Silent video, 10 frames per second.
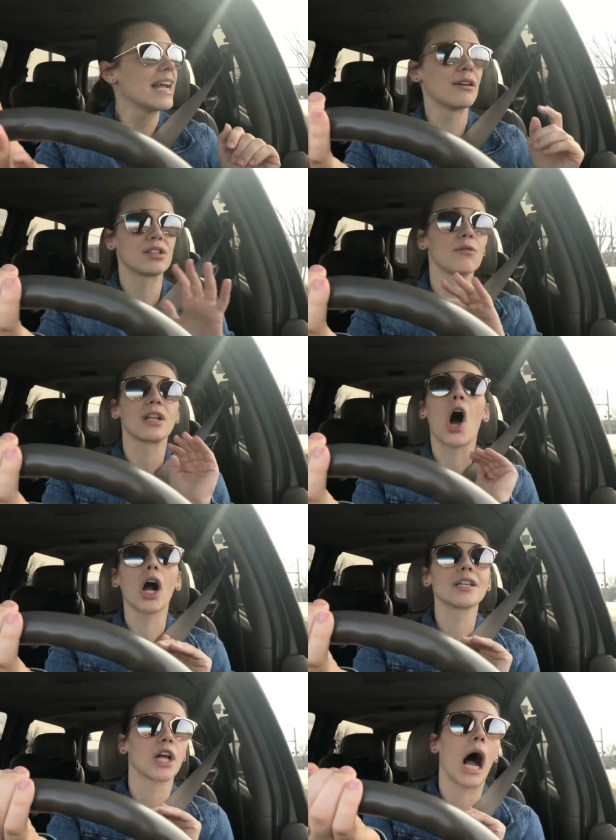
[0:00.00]
So it was a
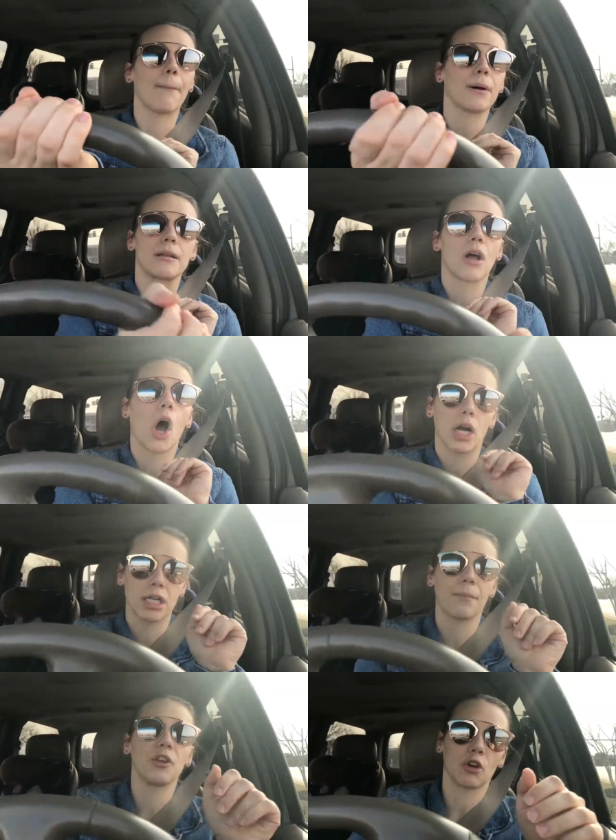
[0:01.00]
hard top, but hard
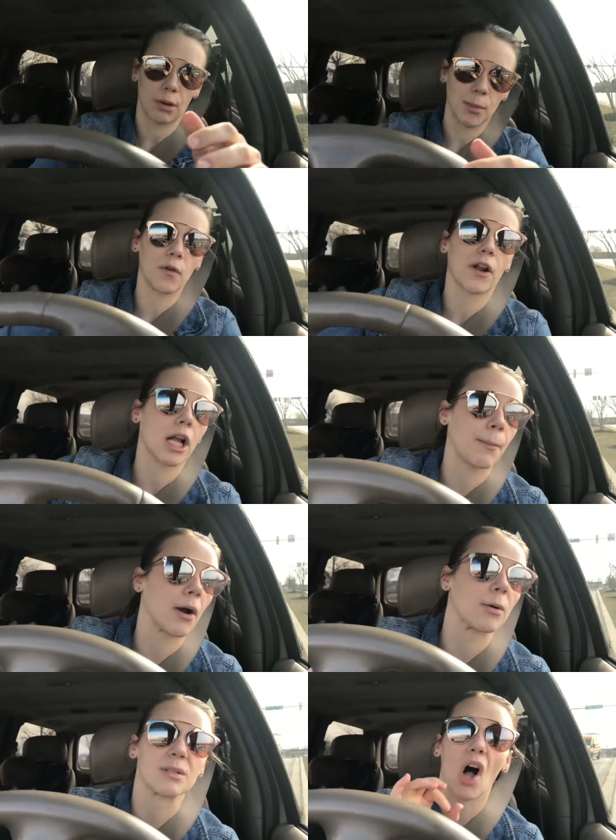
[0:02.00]
top you could remove on a
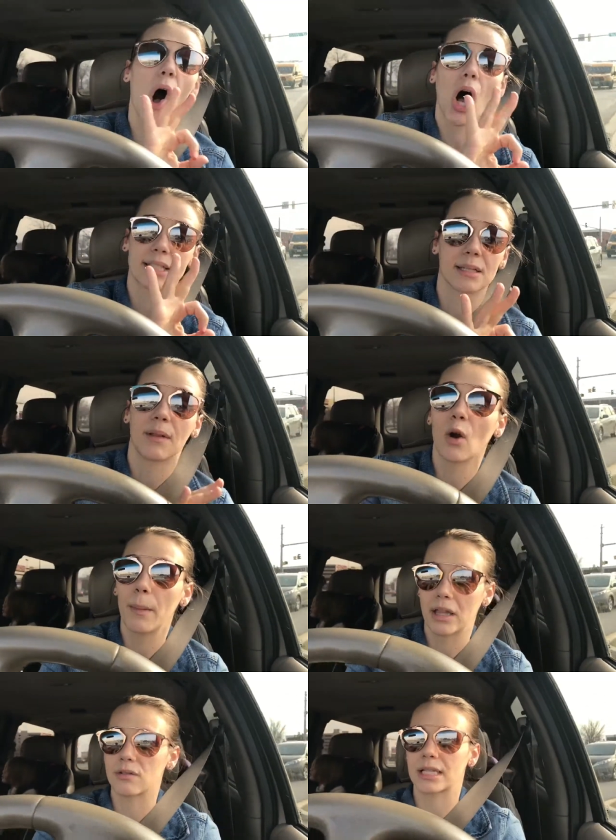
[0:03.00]
Camaro. It was awesome. They don't
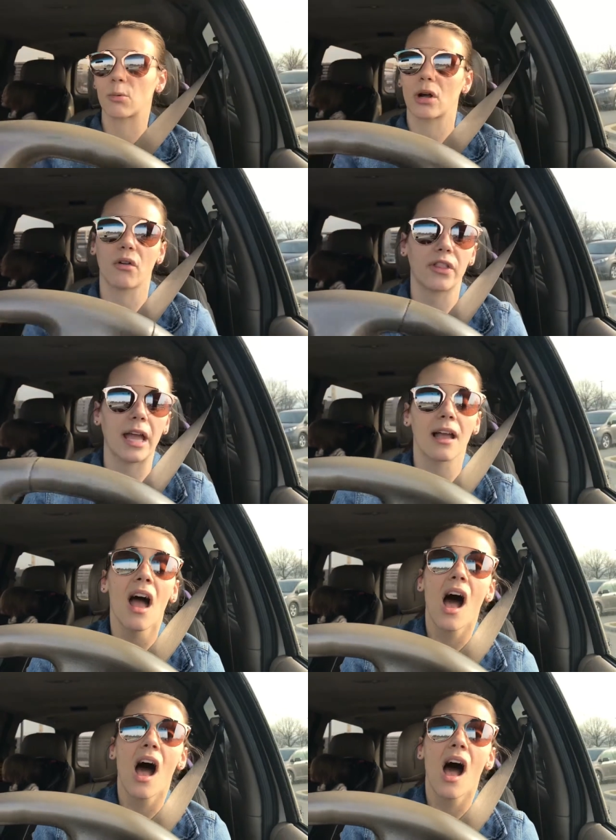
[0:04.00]
make those anymore, I don't think.